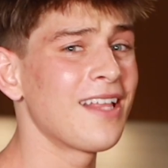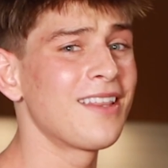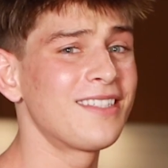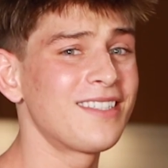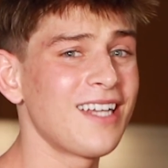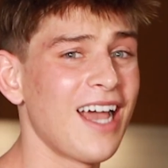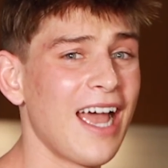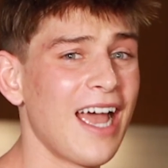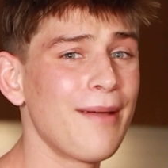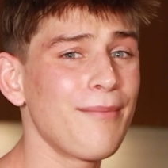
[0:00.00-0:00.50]
At the
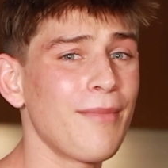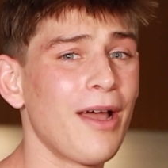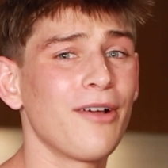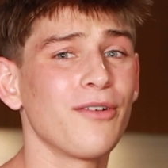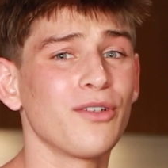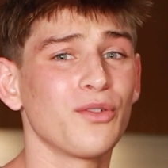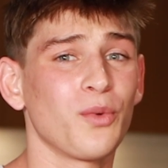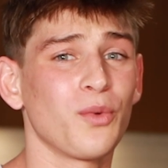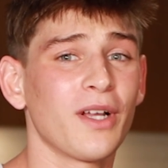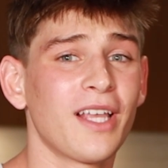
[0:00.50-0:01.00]
time I
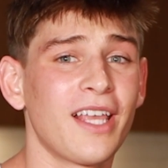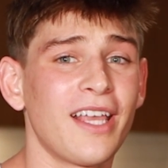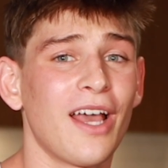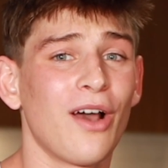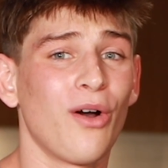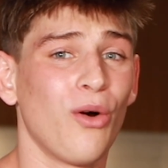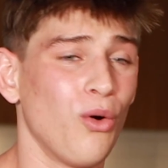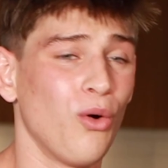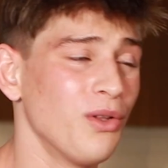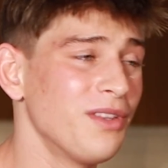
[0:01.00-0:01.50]
was working
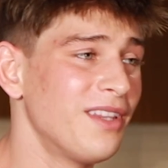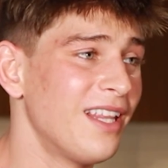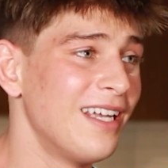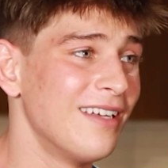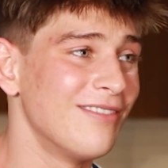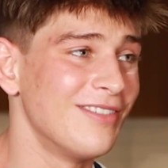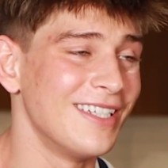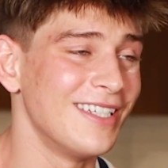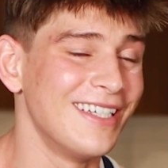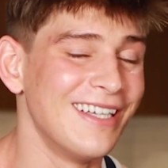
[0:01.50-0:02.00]
at Old
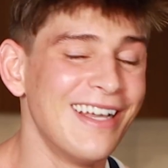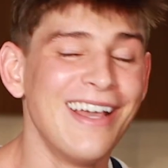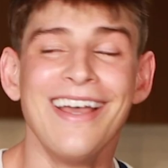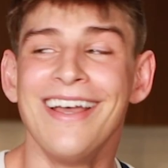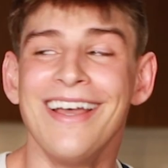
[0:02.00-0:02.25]
Navy.